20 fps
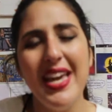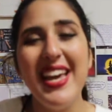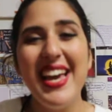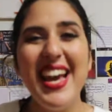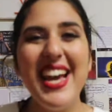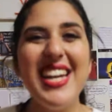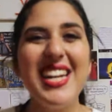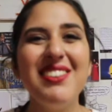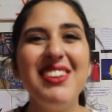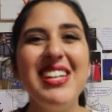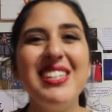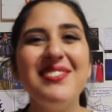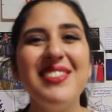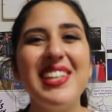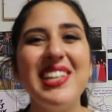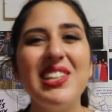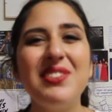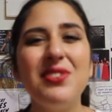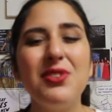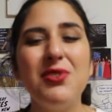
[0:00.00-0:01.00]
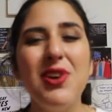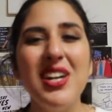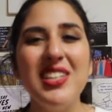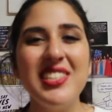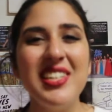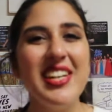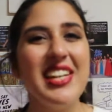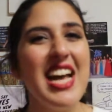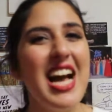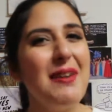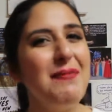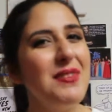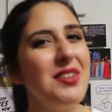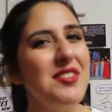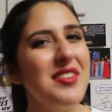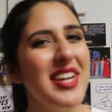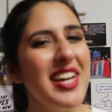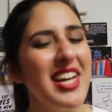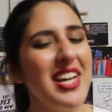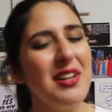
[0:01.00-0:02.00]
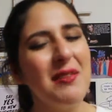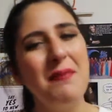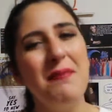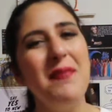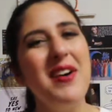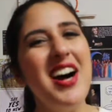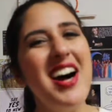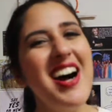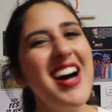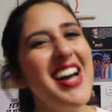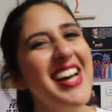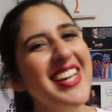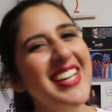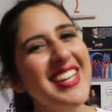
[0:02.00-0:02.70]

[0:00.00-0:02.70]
Anyways, thank you for watching and happy reading. Bye!